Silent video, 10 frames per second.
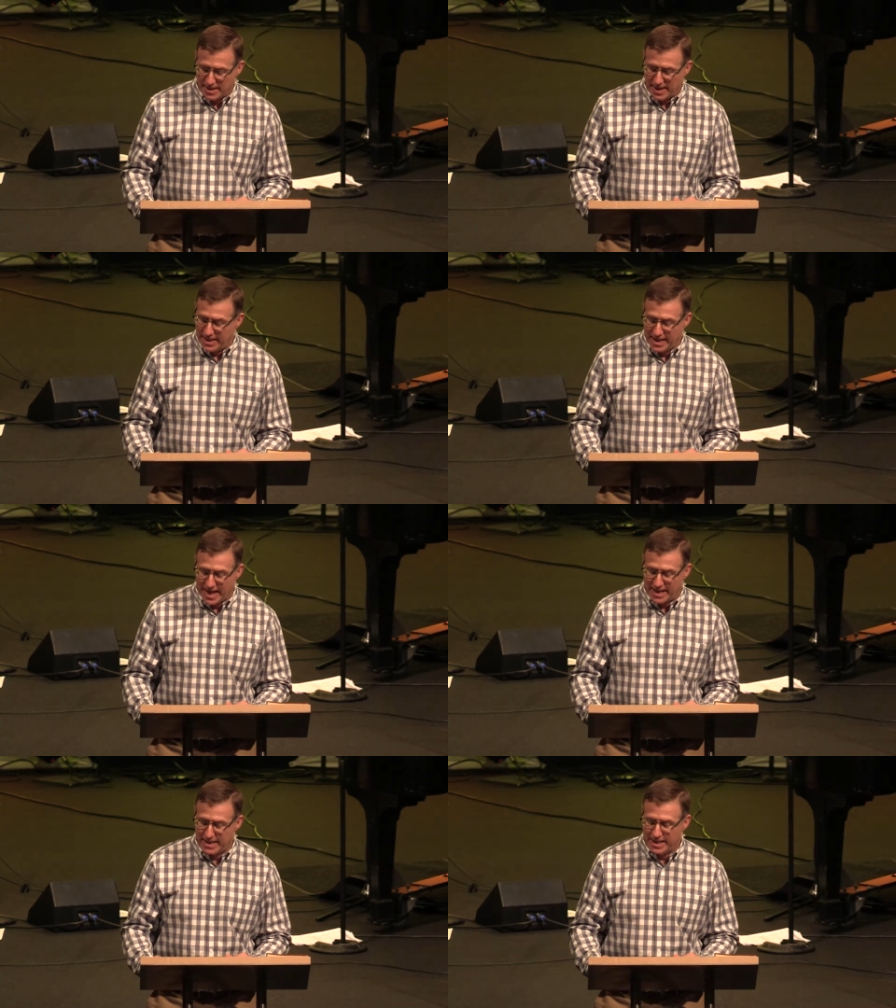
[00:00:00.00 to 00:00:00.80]
And he
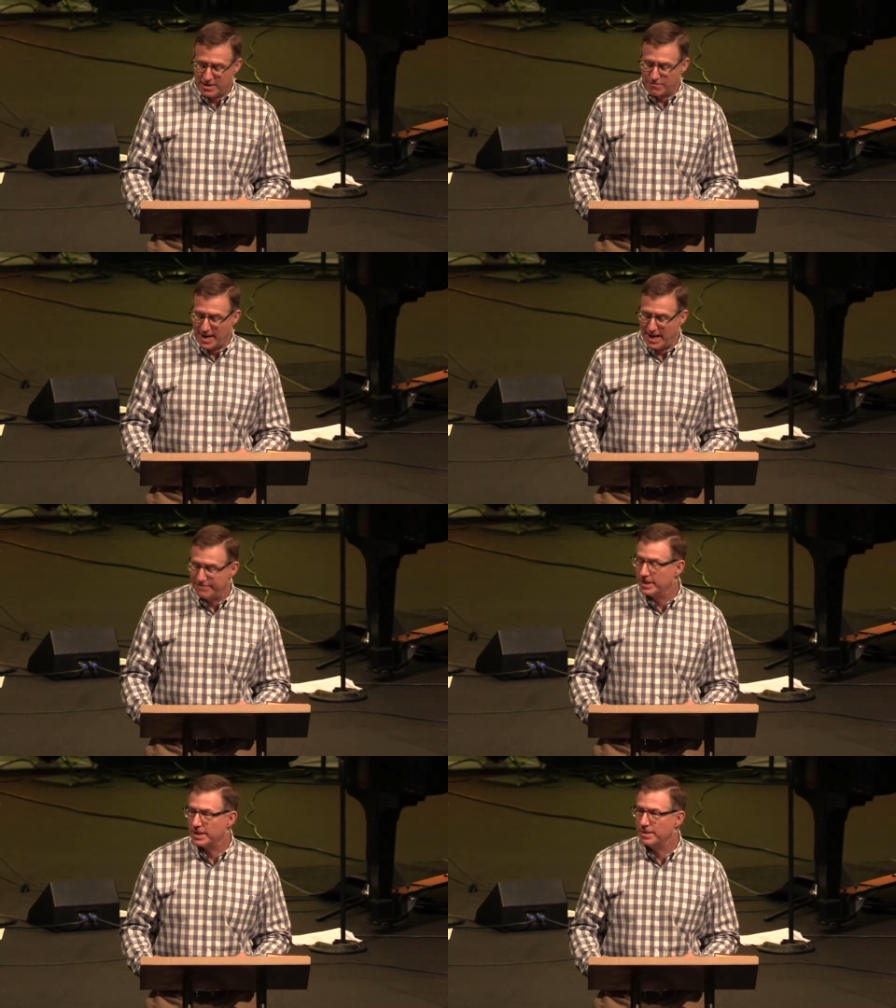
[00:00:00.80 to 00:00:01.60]
hadn't yet
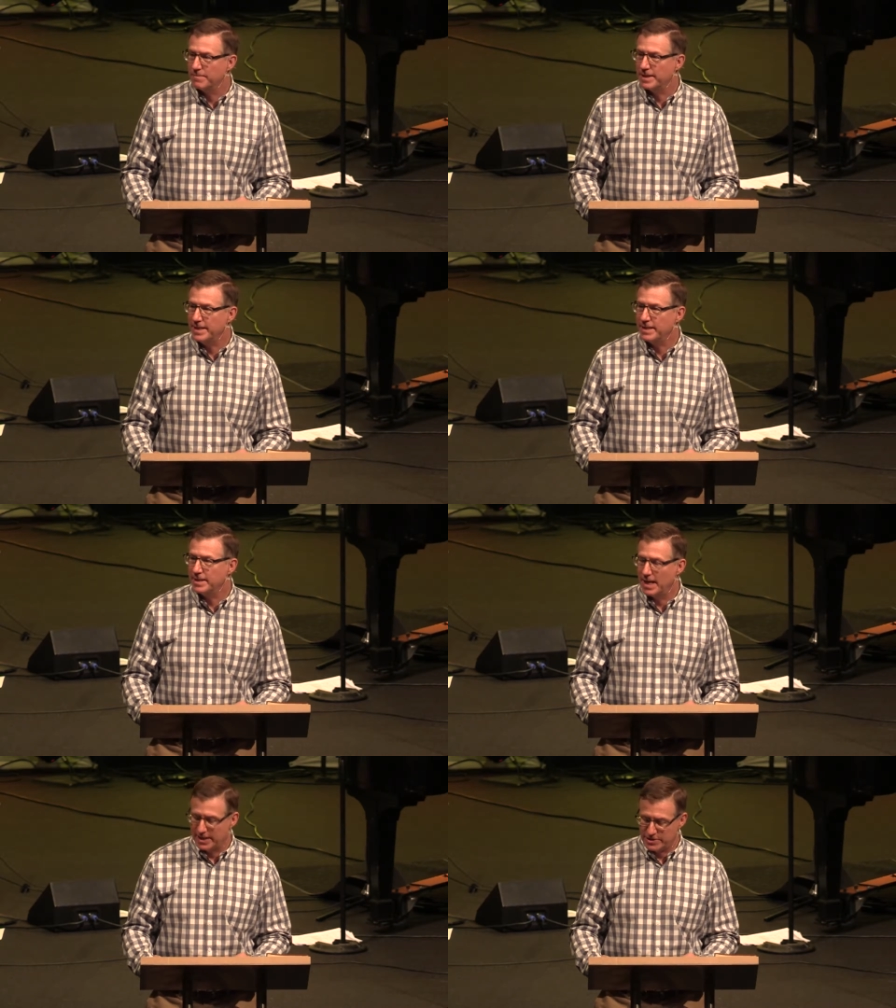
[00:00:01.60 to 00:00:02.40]
arrived at a complete
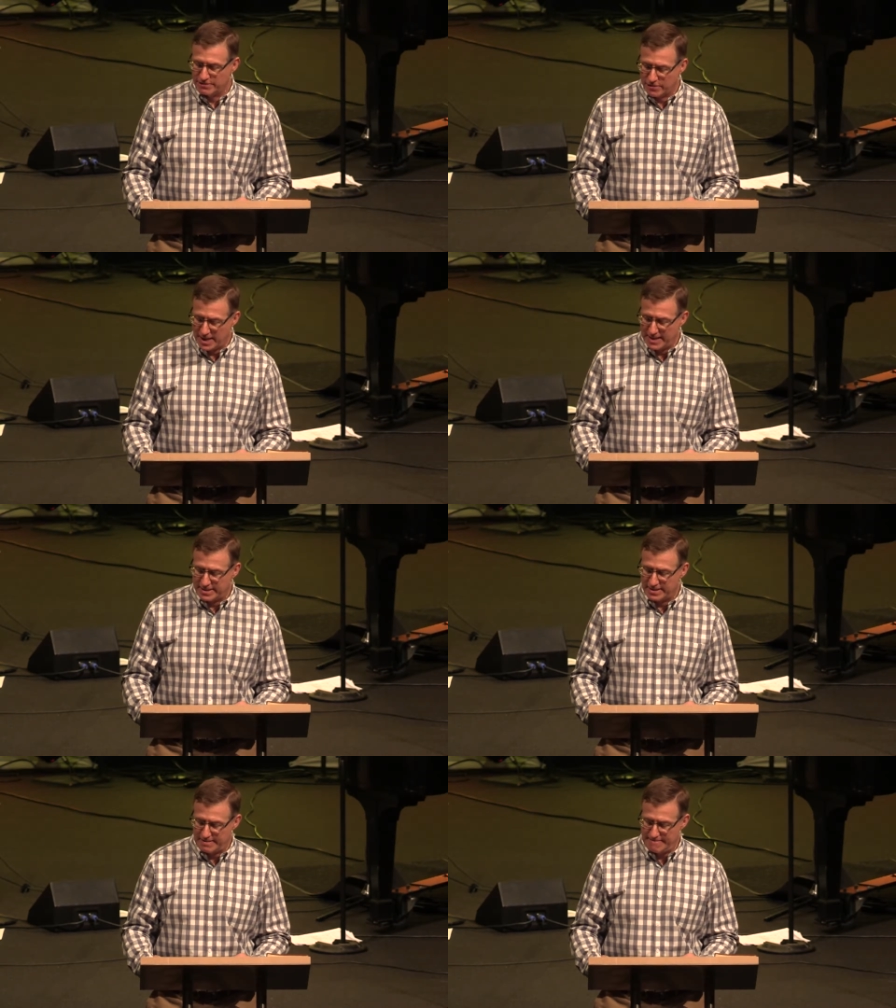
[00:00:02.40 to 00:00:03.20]
knowledge of Christ.